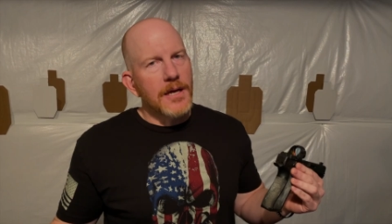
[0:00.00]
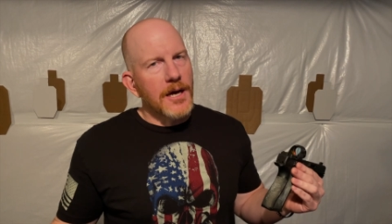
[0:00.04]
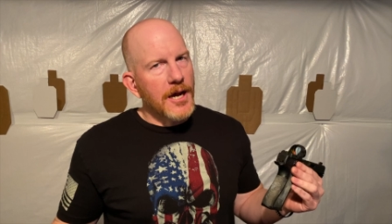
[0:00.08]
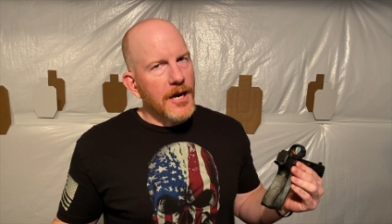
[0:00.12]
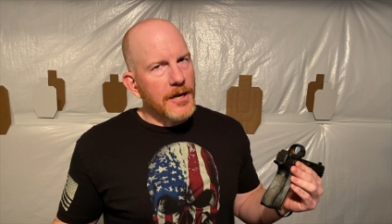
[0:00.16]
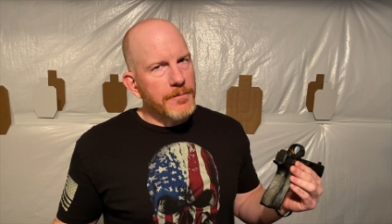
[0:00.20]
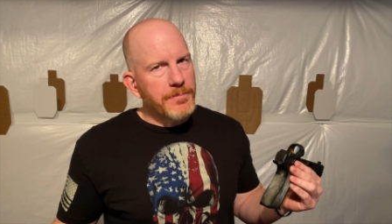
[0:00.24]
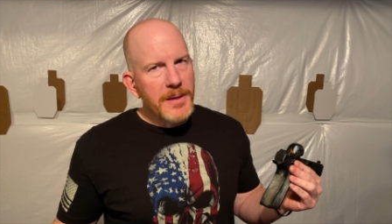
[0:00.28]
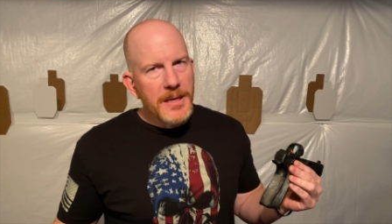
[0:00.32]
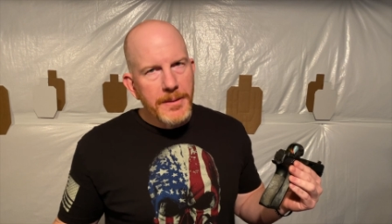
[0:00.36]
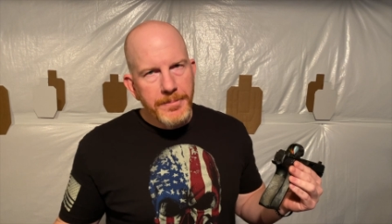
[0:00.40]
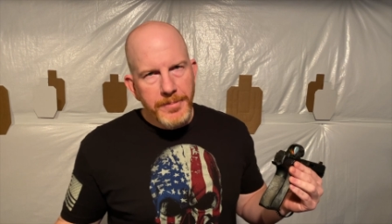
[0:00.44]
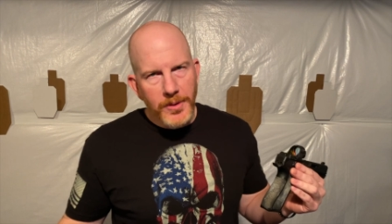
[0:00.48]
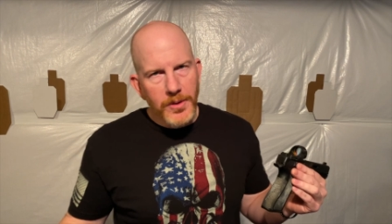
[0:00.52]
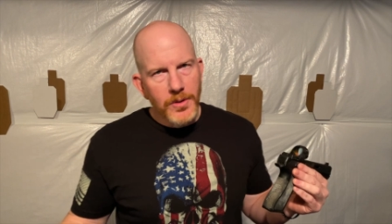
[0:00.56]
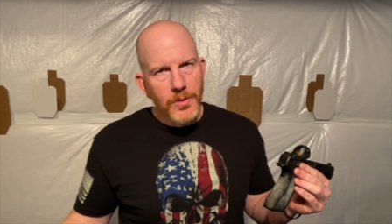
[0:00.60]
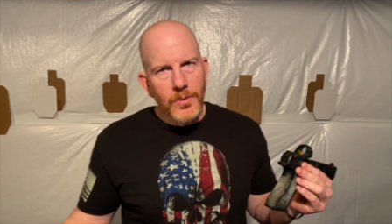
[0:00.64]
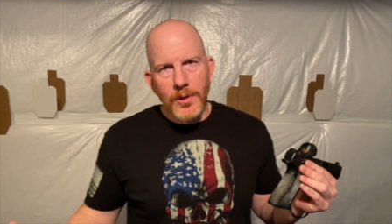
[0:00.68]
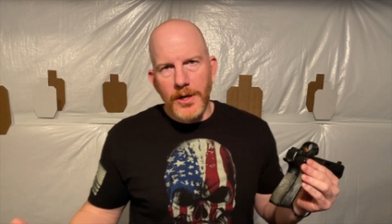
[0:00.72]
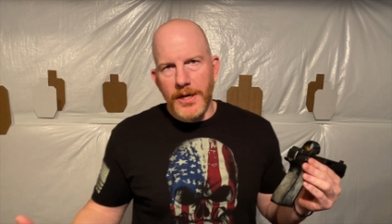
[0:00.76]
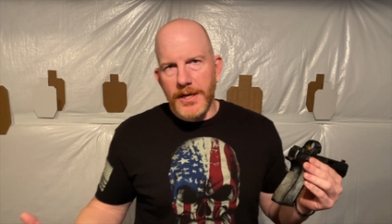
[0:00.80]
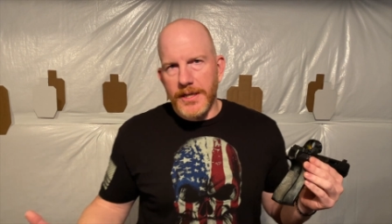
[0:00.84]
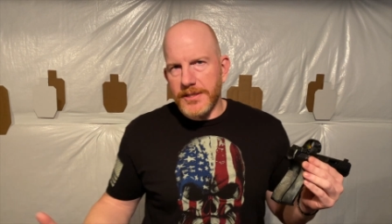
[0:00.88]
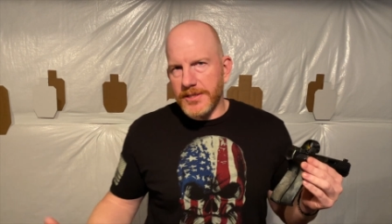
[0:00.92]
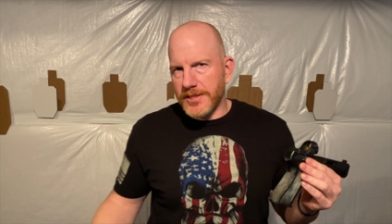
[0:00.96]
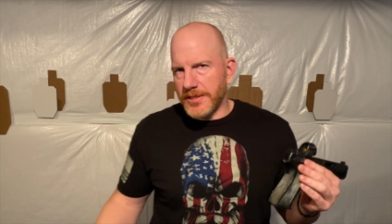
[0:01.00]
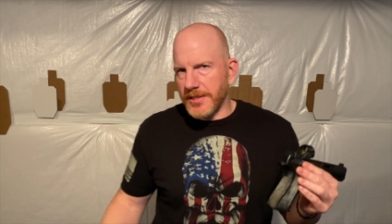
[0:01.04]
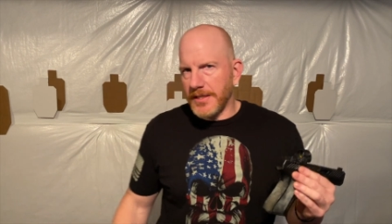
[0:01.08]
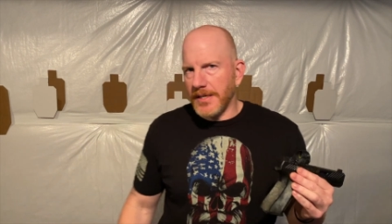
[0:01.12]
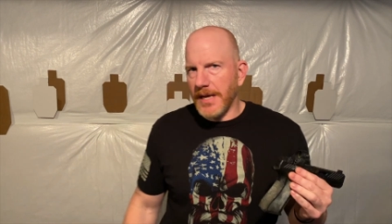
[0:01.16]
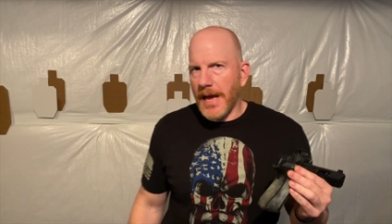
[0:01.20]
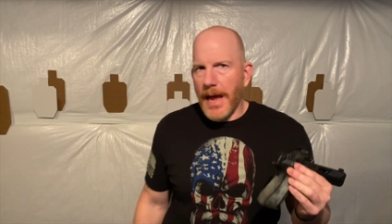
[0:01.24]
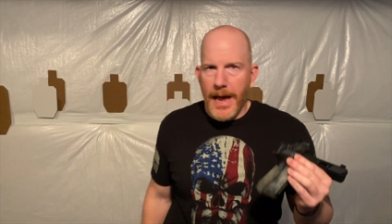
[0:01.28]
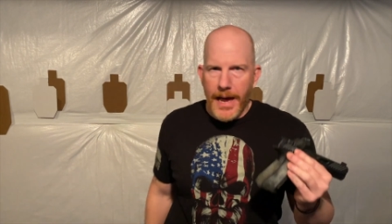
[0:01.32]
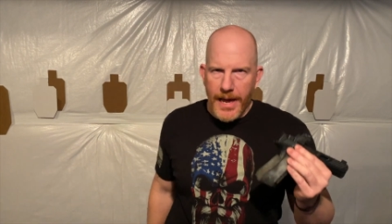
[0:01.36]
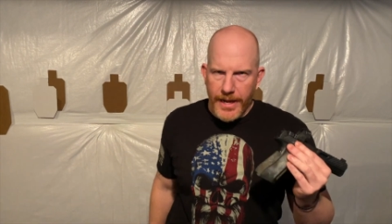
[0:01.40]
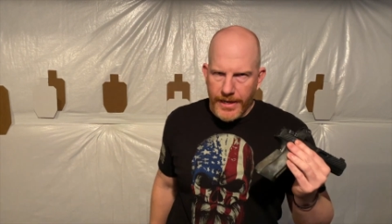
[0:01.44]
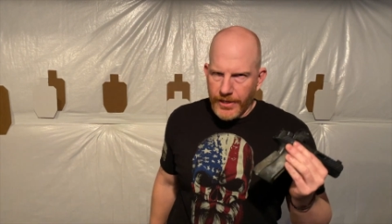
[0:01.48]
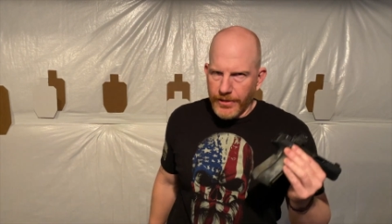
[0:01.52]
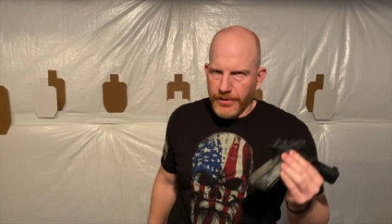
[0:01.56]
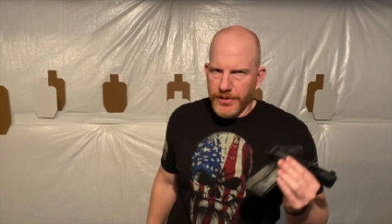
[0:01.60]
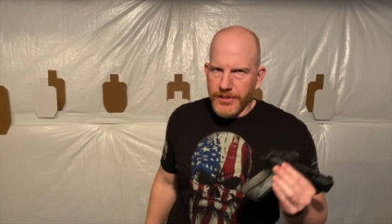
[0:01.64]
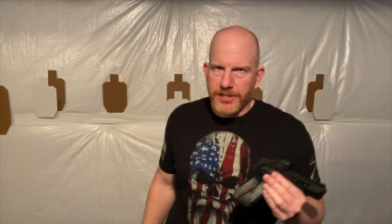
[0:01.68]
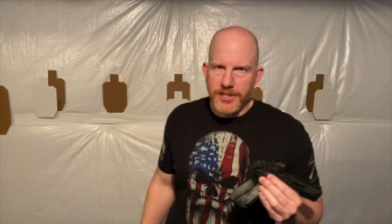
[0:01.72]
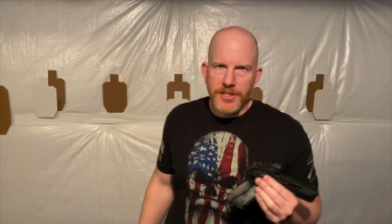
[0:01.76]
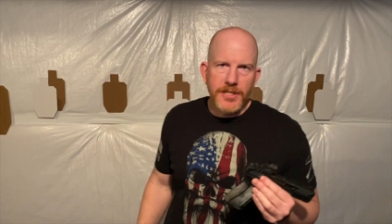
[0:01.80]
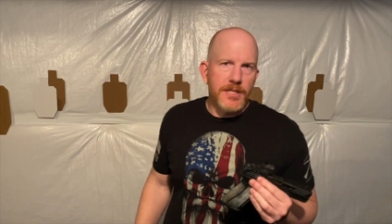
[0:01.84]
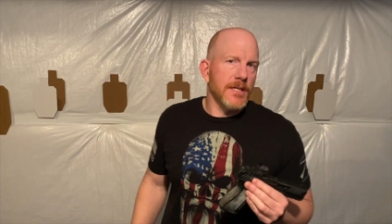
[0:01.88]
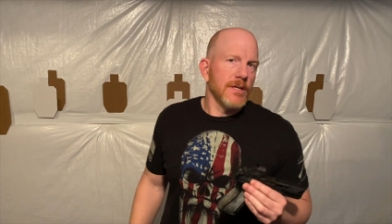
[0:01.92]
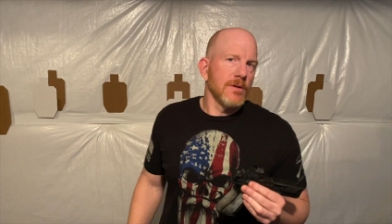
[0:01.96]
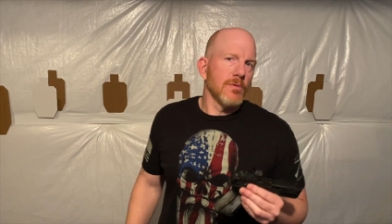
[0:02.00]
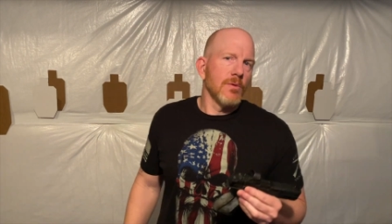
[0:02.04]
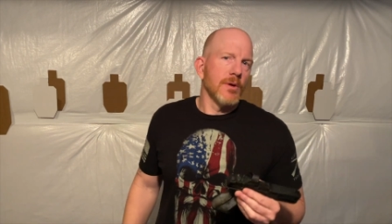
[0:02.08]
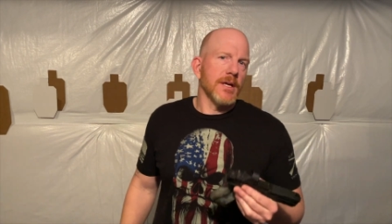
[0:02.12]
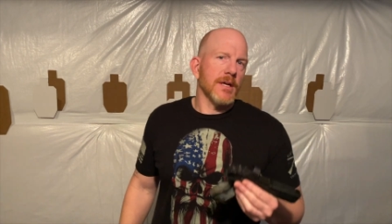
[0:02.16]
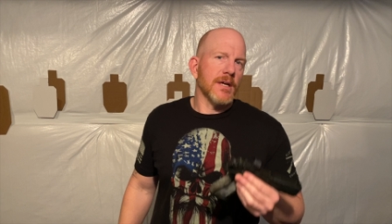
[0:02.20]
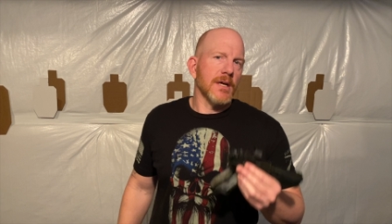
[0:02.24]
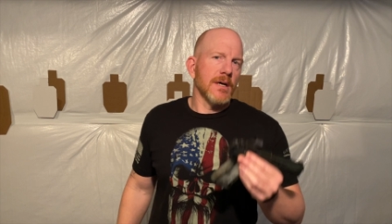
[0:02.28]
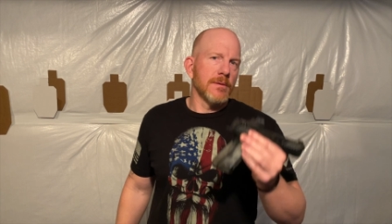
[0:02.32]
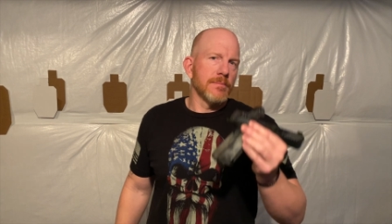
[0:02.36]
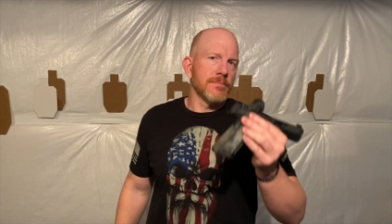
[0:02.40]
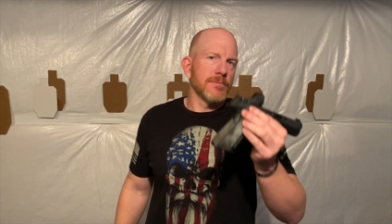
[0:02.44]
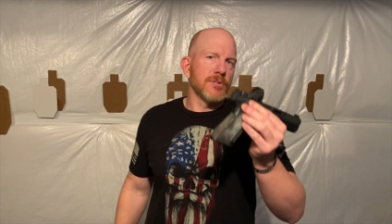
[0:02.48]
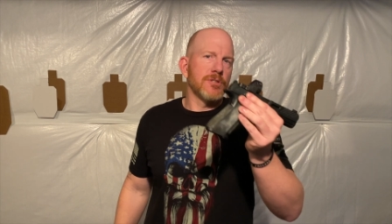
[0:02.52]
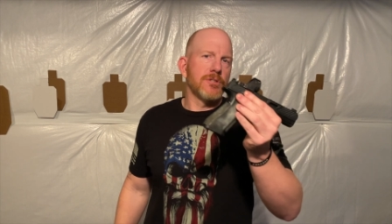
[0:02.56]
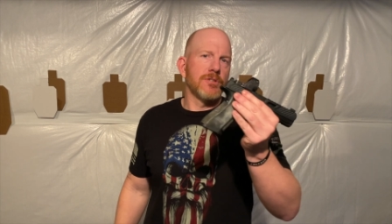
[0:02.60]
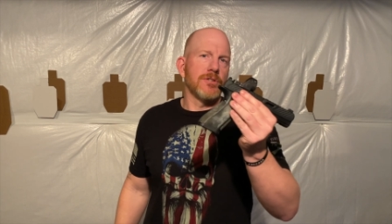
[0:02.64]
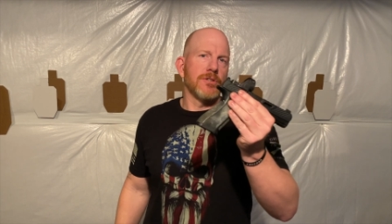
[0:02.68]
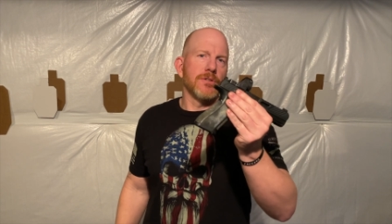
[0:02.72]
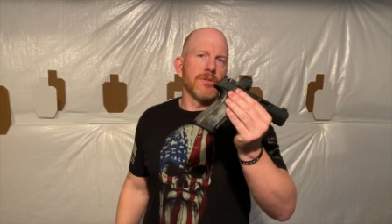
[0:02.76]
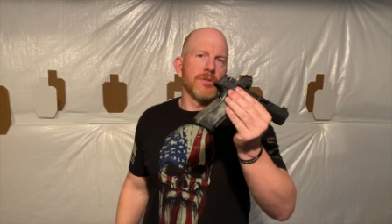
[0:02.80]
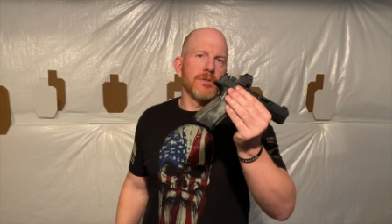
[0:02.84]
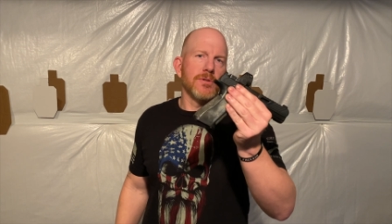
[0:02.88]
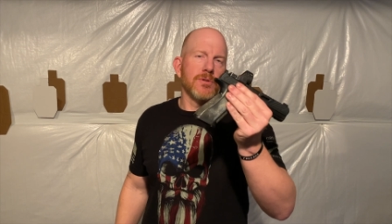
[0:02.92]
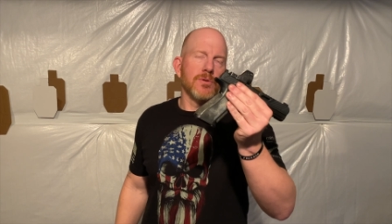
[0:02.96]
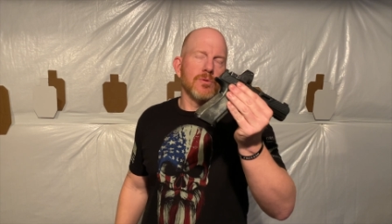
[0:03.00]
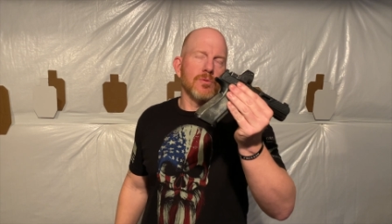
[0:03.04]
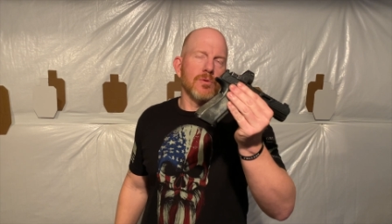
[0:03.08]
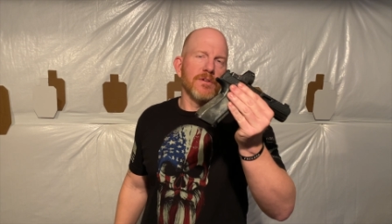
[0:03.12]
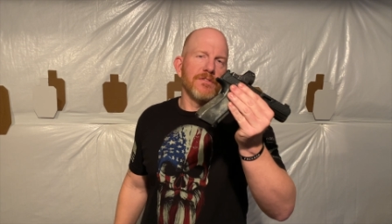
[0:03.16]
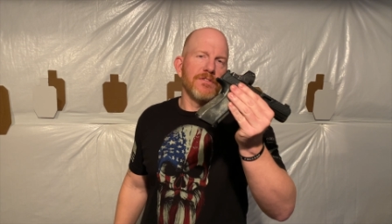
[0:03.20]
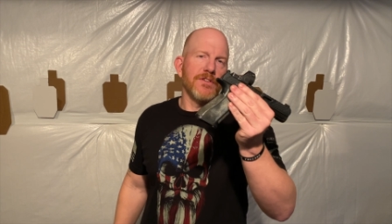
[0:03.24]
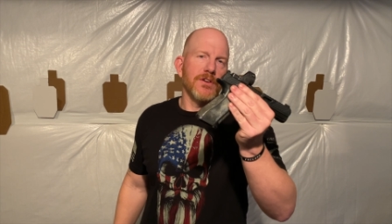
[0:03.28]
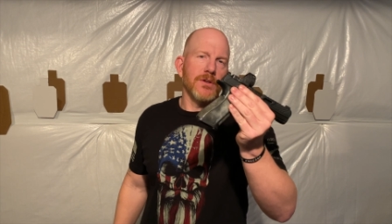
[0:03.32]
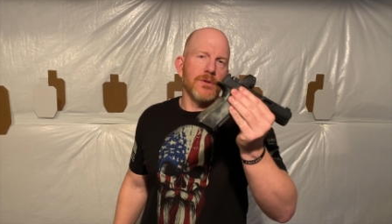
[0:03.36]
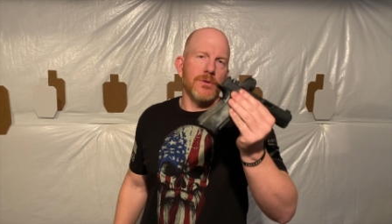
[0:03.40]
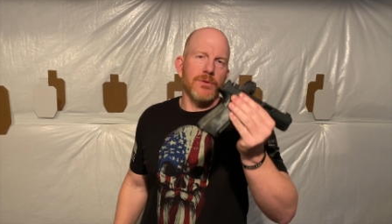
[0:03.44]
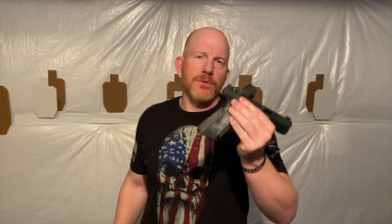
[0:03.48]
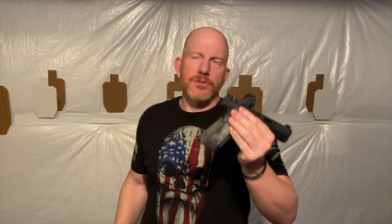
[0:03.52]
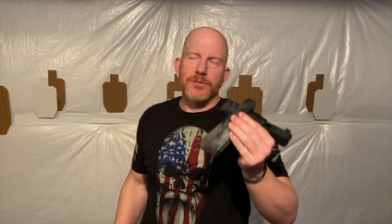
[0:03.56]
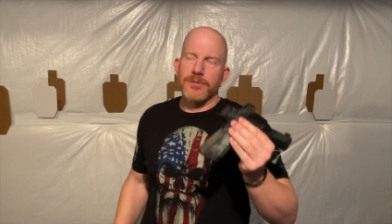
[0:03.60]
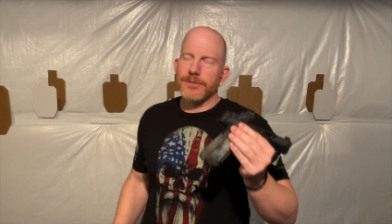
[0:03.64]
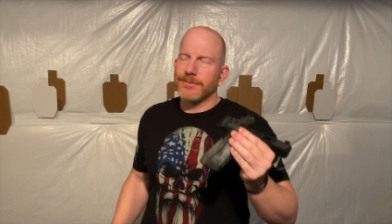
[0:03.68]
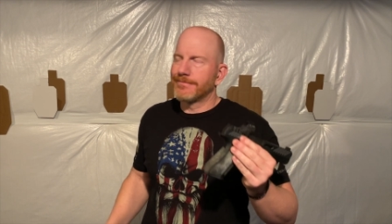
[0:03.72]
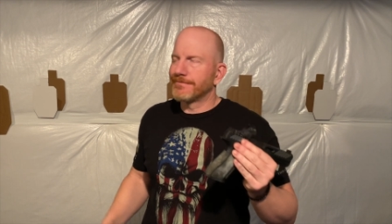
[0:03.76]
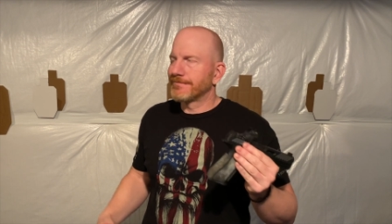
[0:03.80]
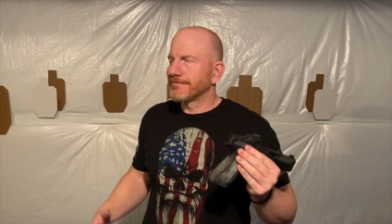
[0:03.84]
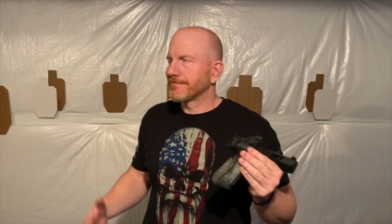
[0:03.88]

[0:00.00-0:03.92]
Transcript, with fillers: A lot of people want to see accuracy when it comes to reviews.